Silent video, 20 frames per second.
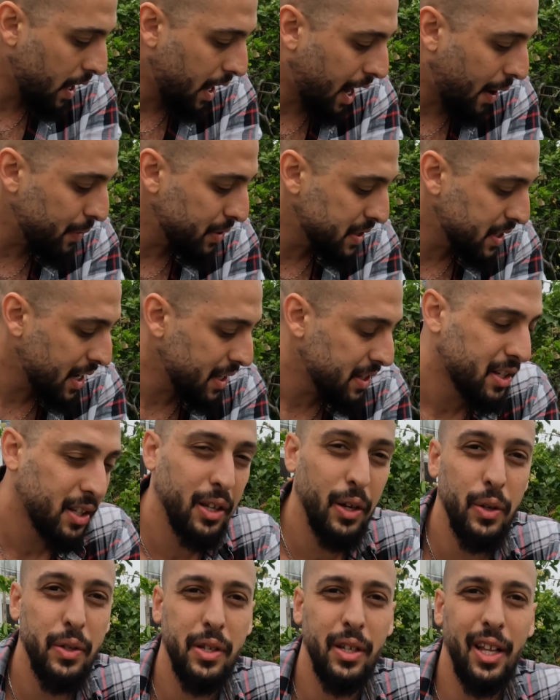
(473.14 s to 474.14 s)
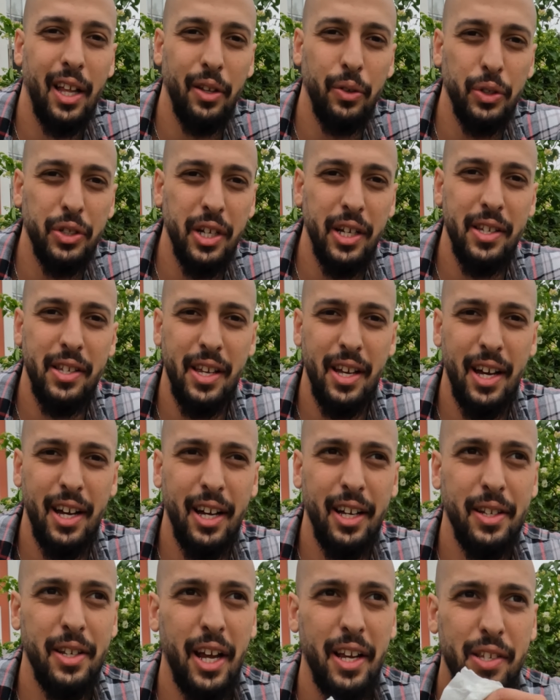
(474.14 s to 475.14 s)
I would say it's close to La Lucha's
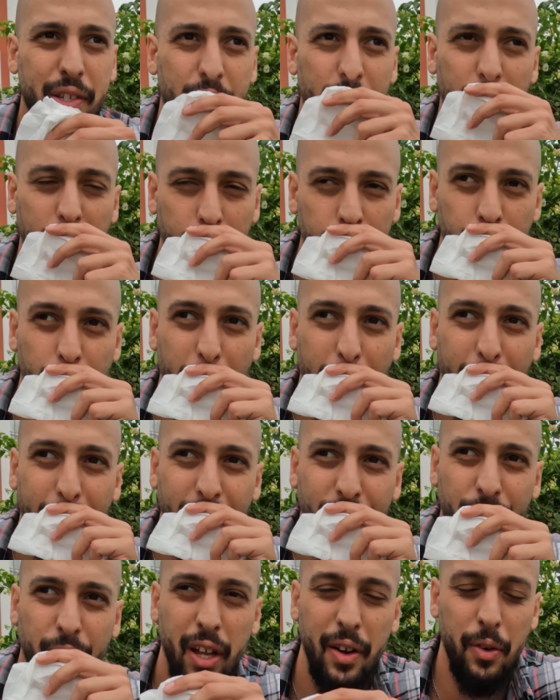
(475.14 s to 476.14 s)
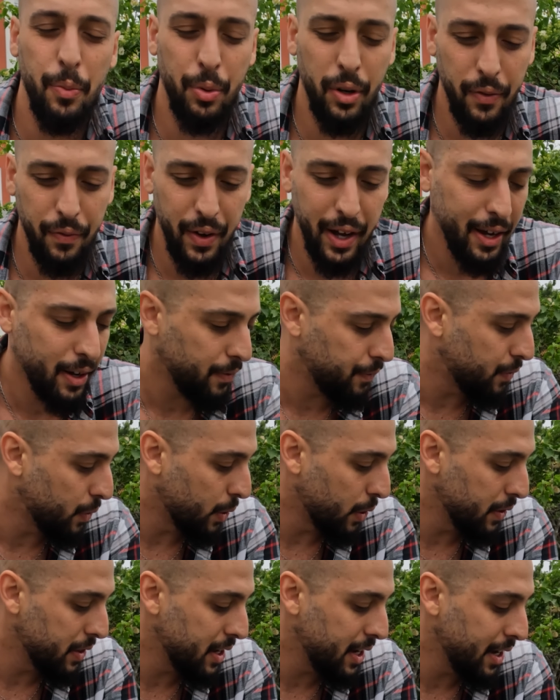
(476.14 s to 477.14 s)
texture and flavor profile
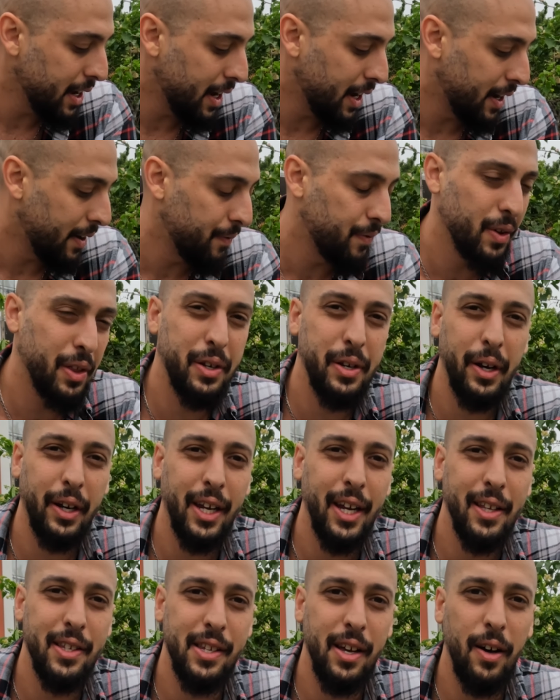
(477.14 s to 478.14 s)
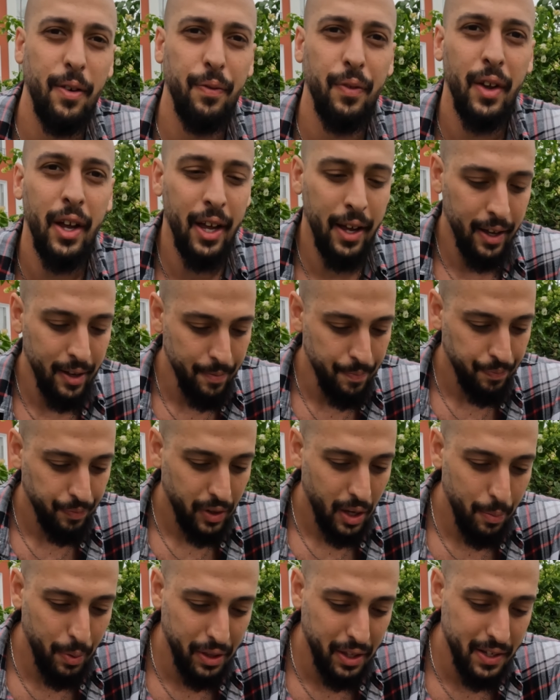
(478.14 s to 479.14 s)
for the turkey itself.
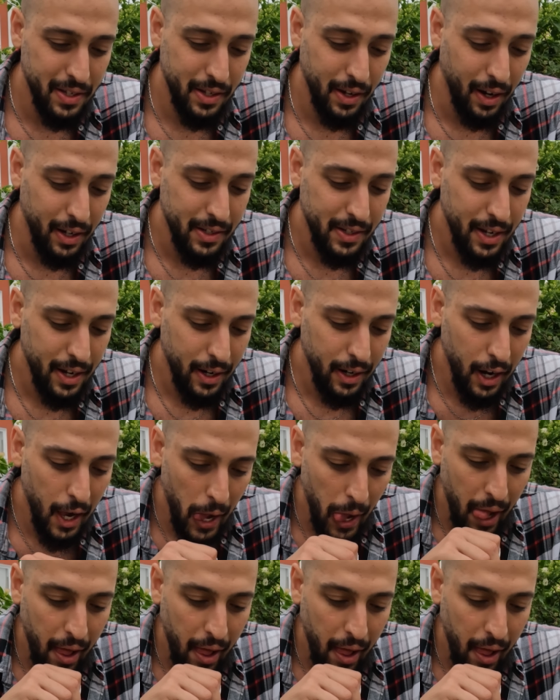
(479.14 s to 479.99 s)
But the sauce here